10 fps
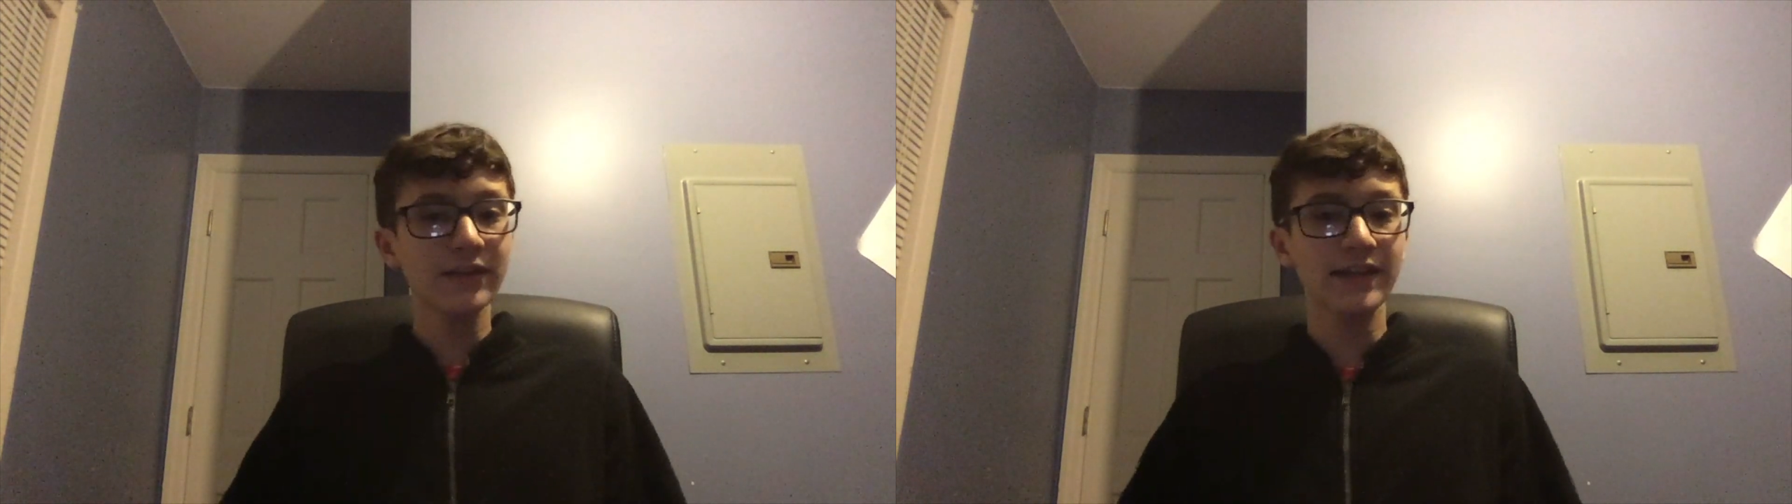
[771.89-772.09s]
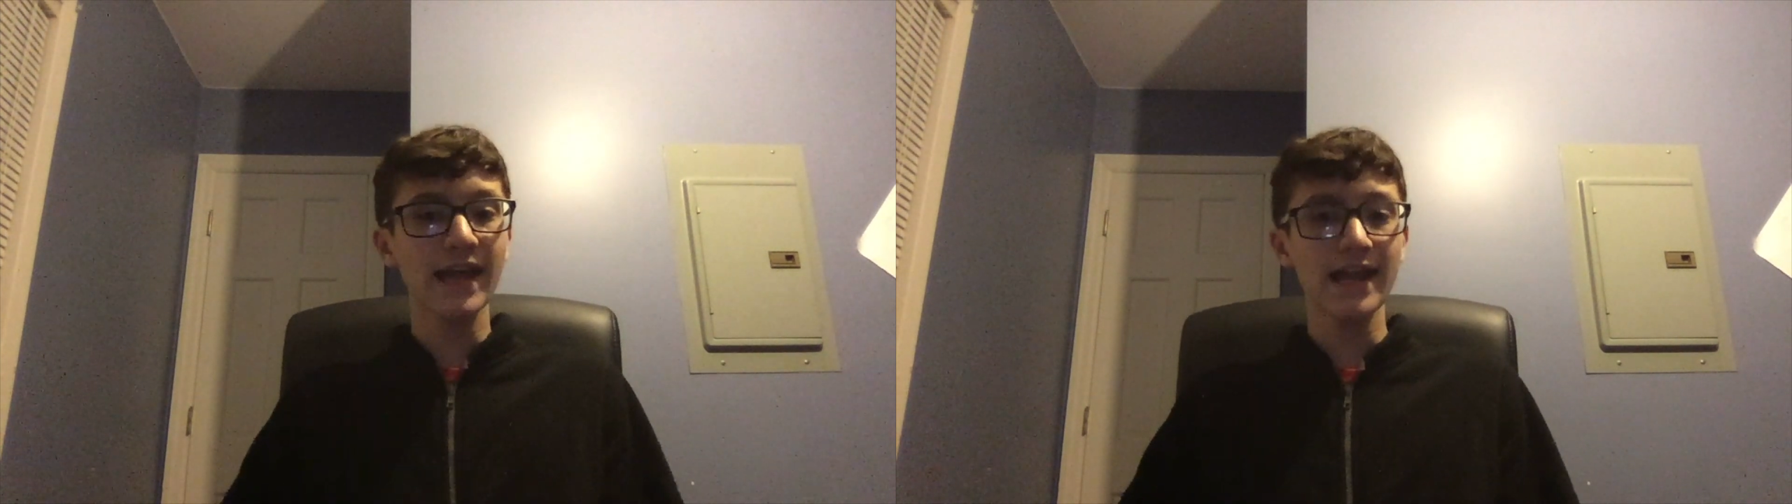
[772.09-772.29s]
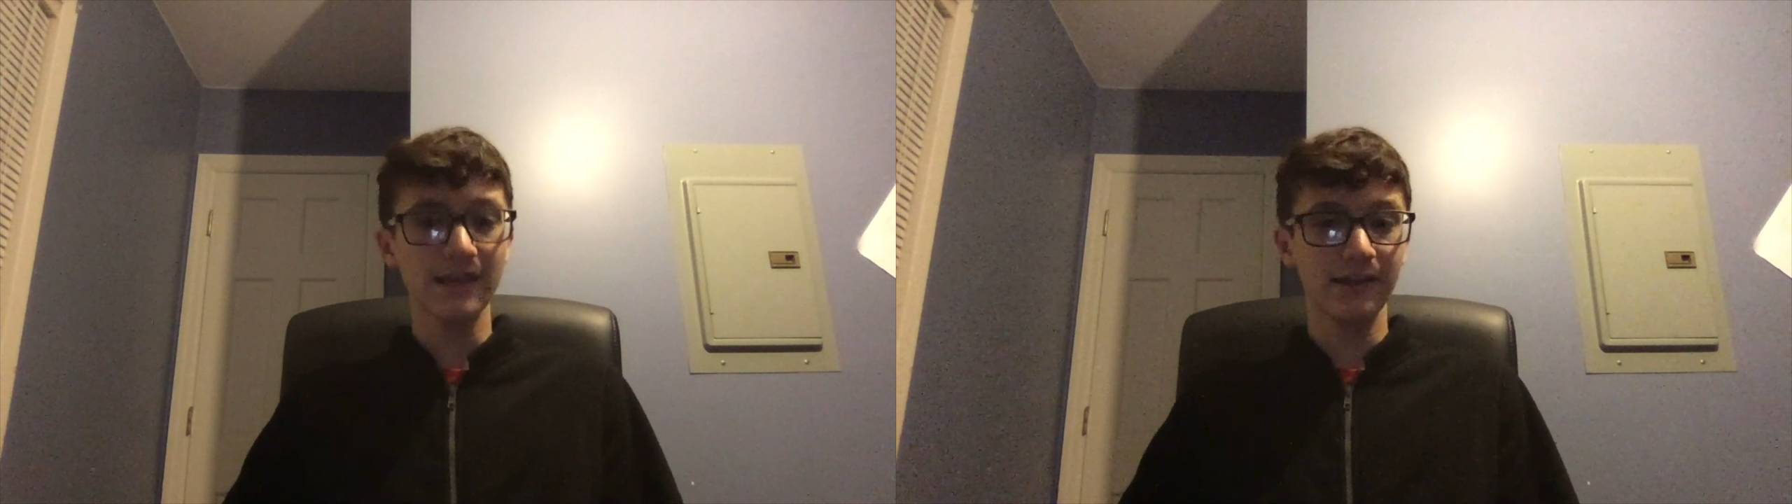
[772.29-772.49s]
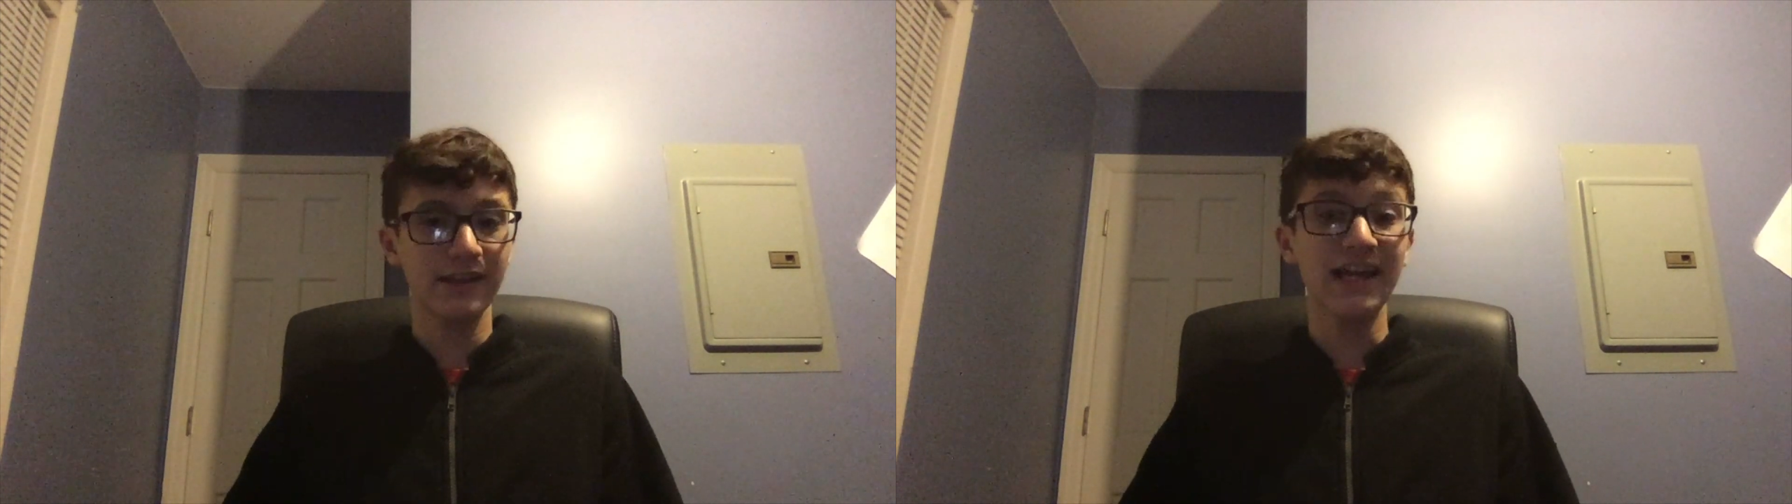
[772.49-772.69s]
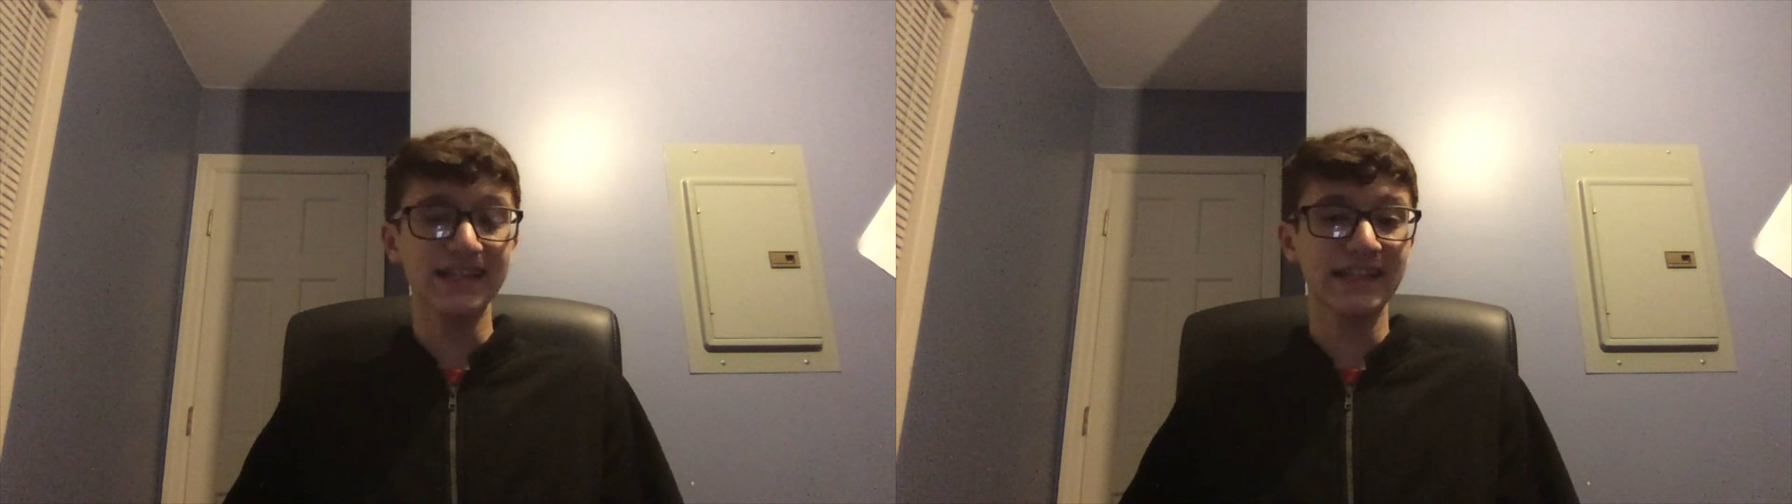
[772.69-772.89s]
10
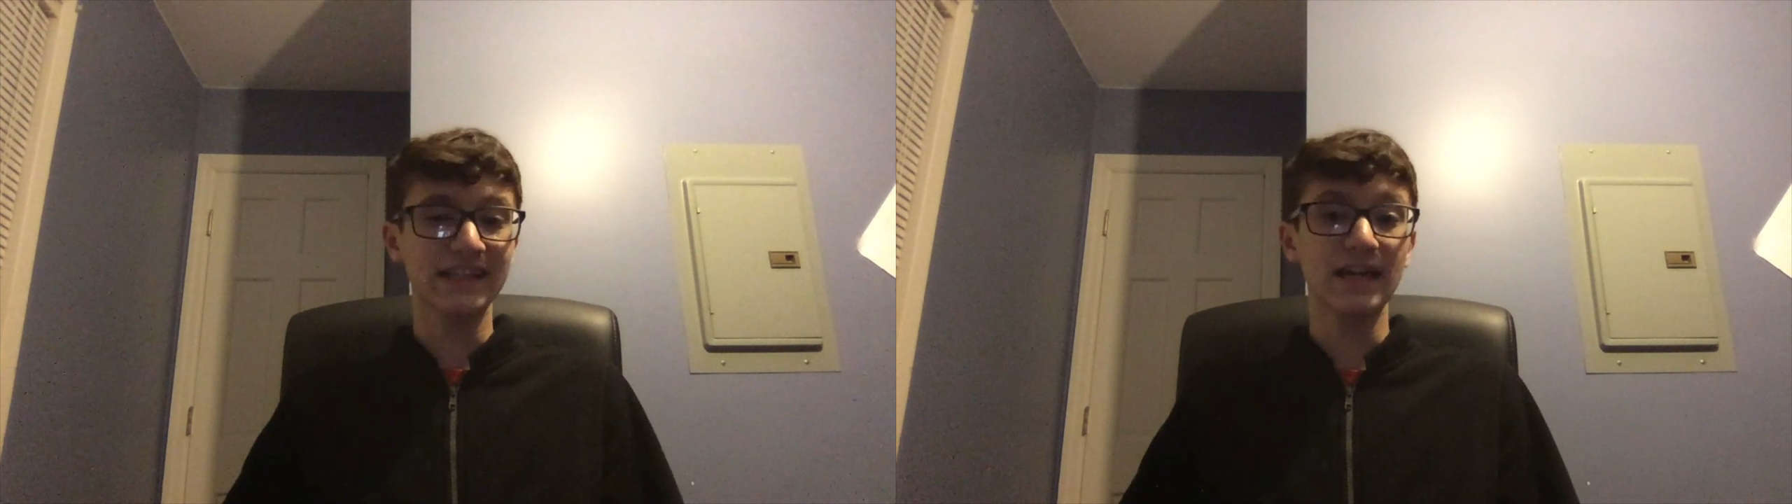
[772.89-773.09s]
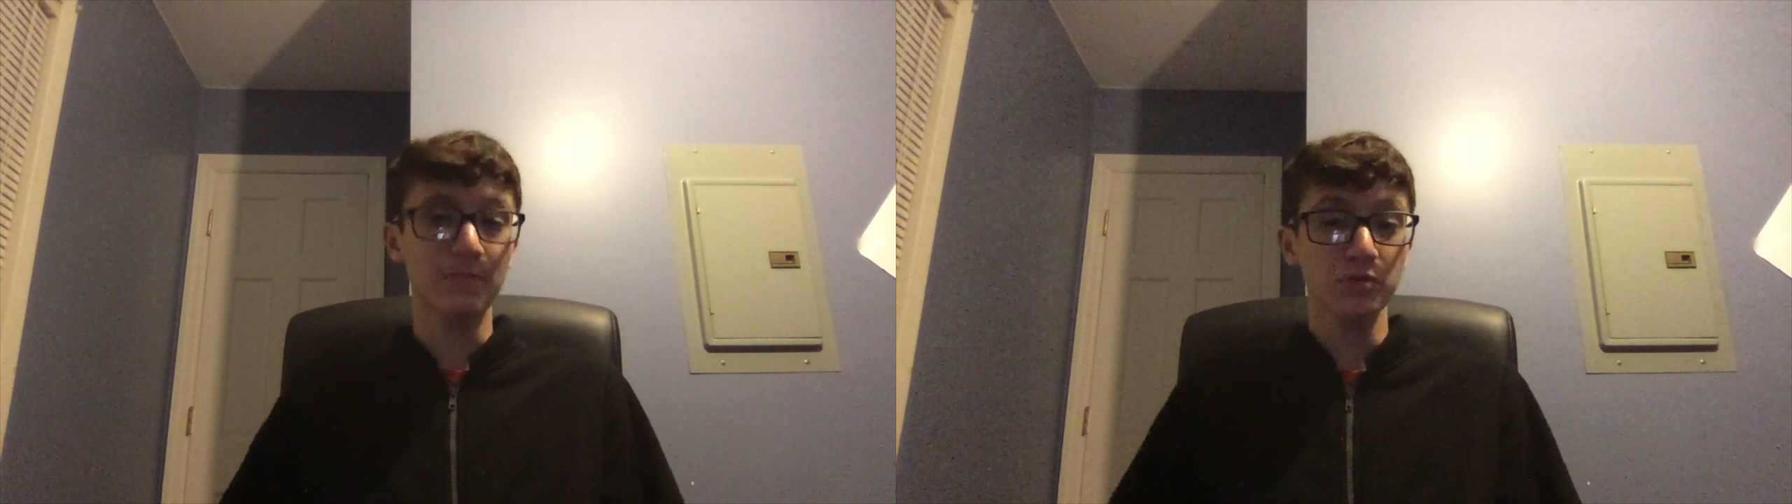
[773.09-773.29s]
at that time.